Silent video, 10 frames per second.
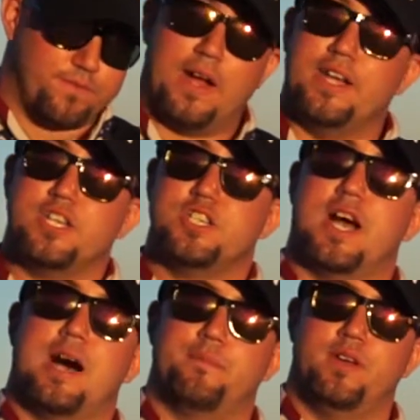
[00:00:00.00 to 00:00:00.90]
find a
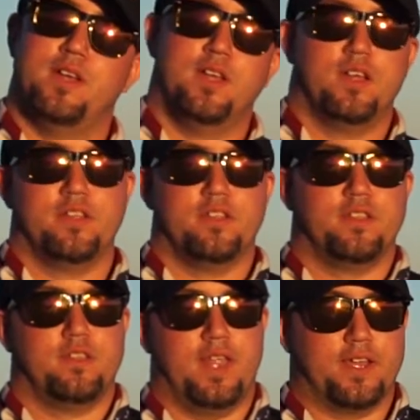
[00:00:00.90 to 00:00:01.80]
shop,
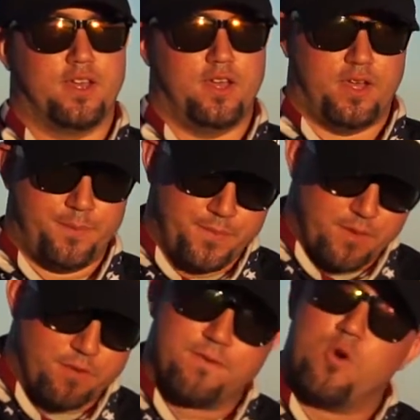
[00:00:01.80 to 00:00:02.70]
like a
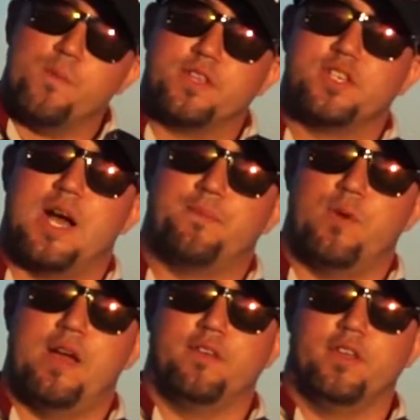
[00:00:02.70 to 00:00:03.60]
performance shop
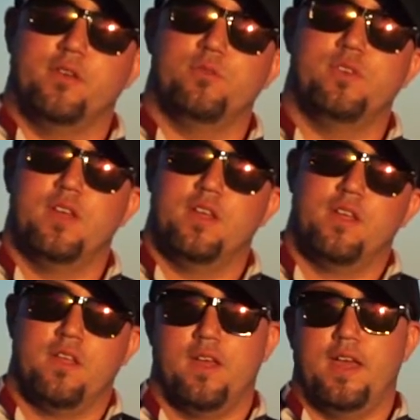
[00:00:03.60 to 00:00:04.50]
around you,
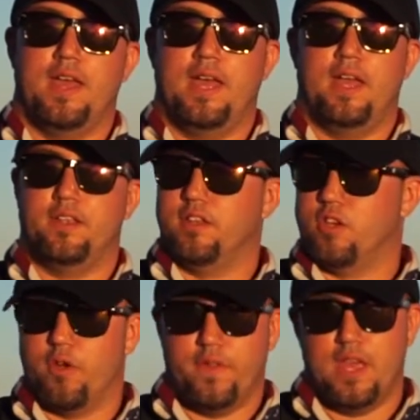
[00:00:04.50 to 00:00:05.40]
and you
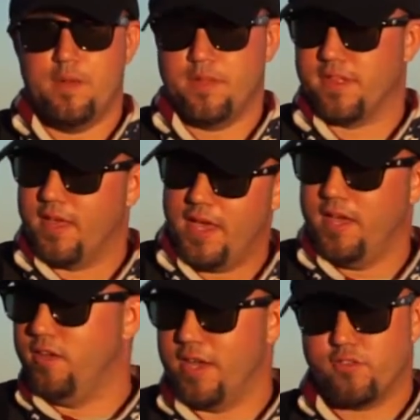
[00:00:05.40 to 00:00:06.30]
go to them and say,
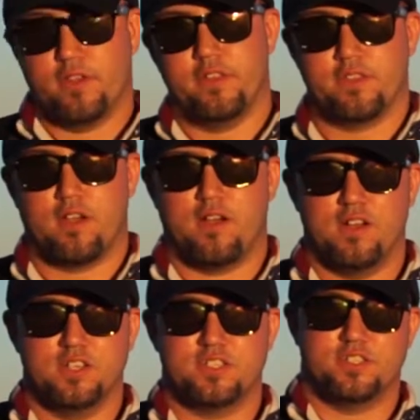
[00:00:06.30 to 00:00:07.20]
hey, you guys are into these
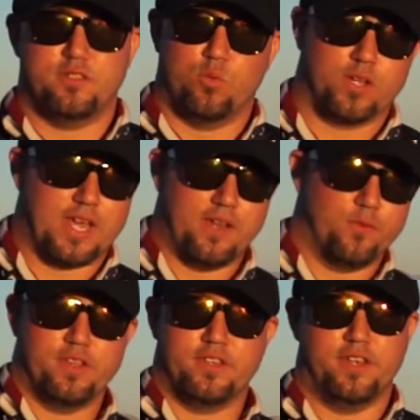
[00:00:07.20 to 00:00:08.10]
cars, what kind of
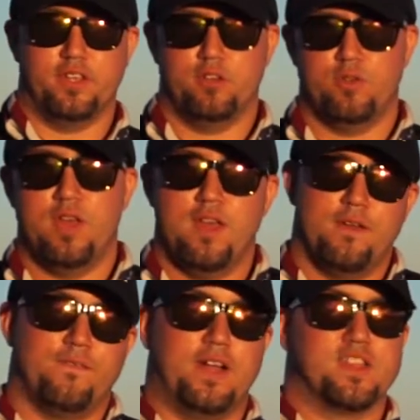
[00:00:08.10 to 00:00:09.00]
racing do you do?
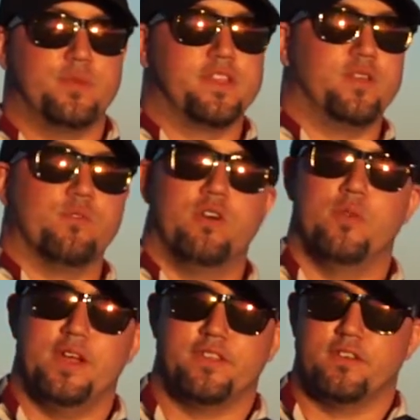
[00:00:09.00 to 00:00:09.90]
Find someone that's into road
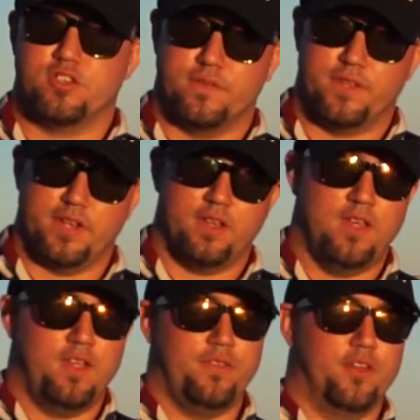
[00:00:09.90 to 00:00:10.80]
racing or drifting,
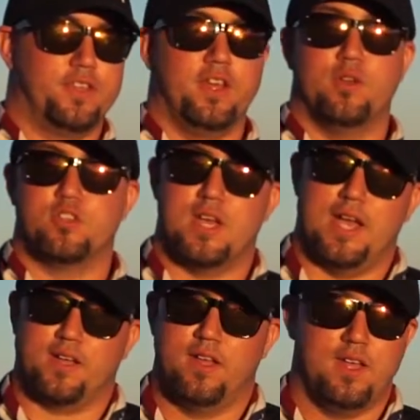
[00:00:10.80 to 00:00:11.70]
they'll tell you a
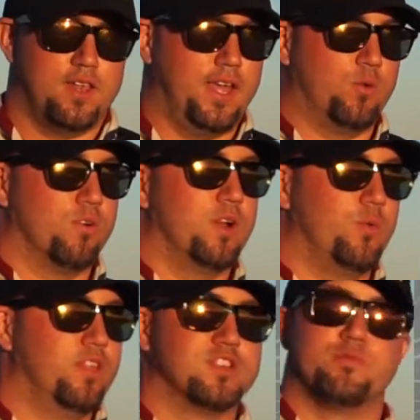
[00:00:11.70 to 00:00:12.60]
track. Like we're at
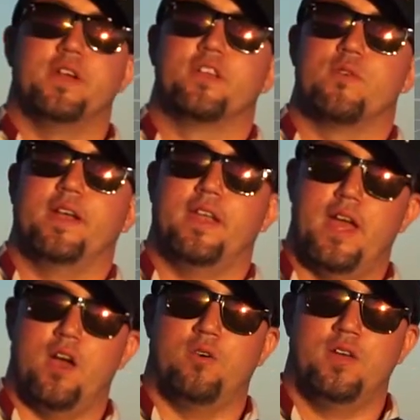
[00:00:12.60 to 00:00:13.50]
Willow Springs right
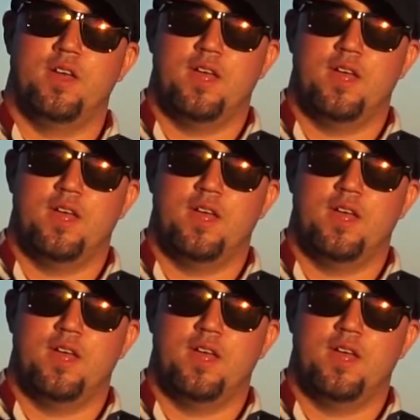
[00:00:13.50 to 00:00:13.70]
now,